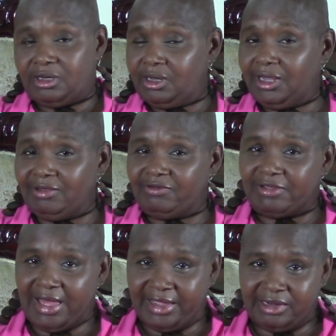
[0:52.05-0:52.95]
is
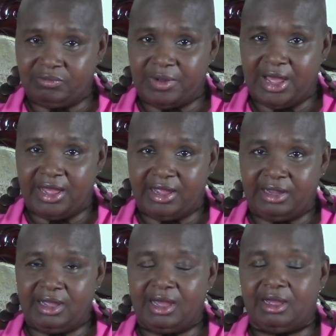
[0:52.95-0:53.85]
signed
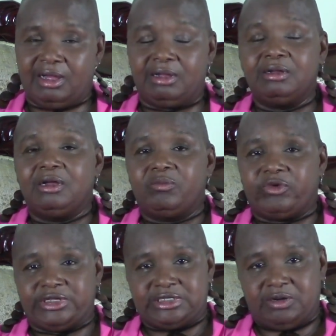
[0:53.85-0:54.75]
by
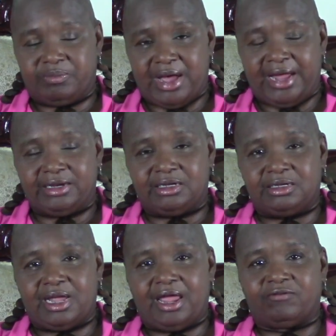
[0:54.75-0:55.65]
President
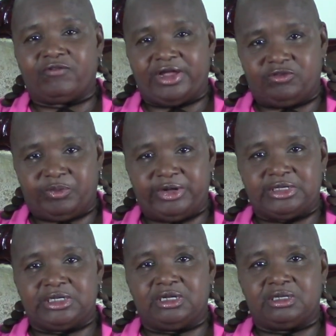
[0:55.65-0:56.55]
Biden and Vice
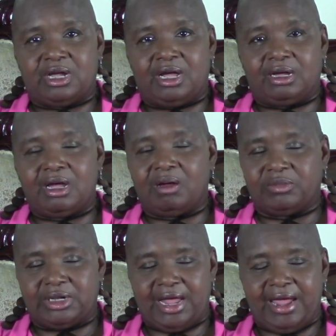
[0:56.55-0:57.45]
President
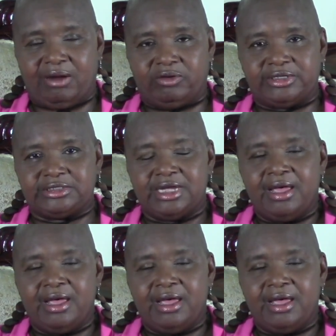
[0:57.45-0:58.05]
Kamala Harris.